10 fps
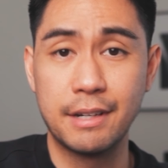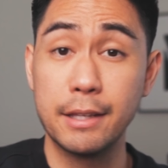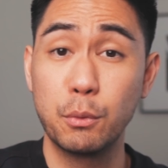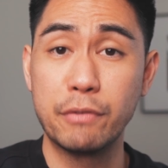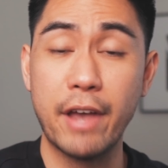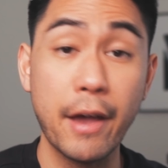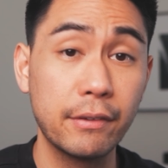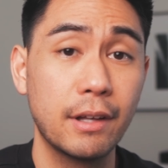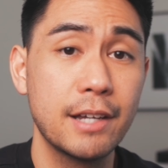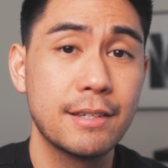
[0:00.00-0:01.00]
Now that we've
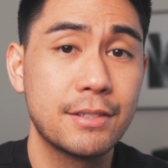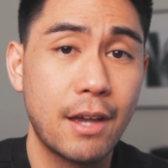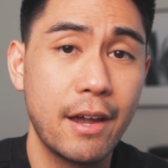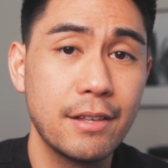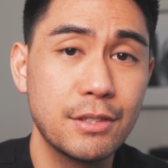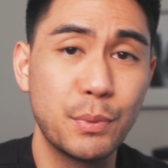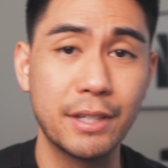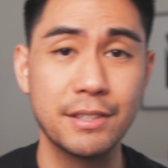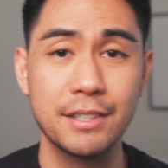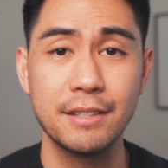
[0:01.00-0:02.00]
analyzed the science, we
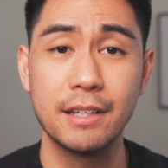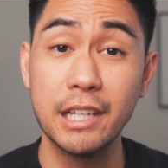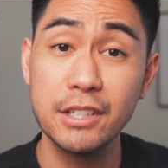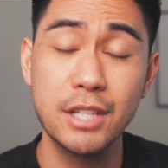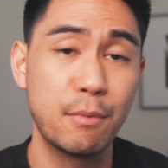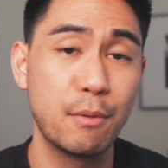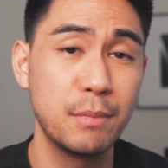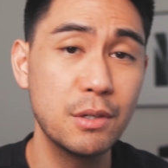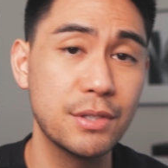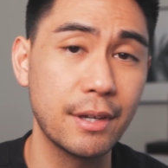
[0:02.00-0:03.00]
can see that each of
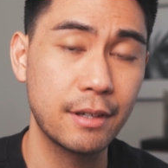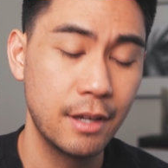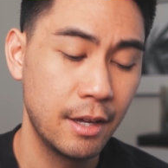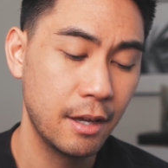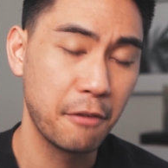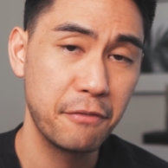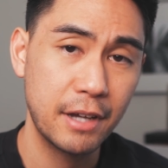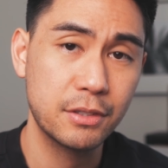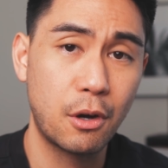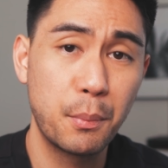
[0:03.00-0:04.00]
music
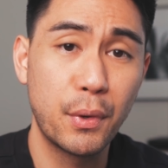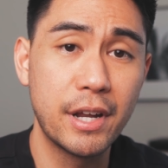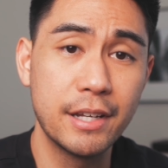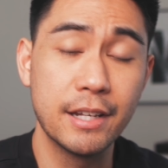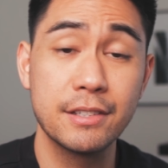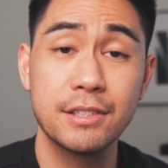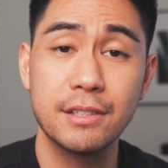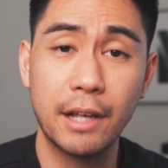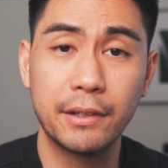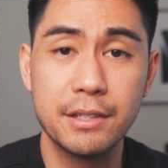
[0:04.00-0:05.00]
affects our brain in a
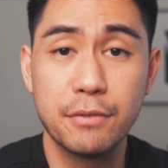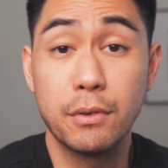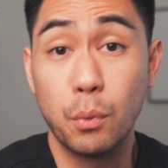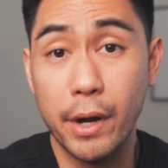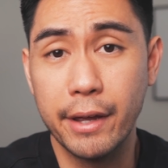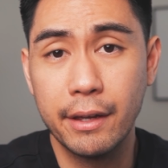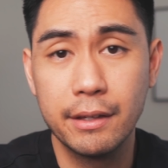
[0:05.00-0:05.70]
slightly different way.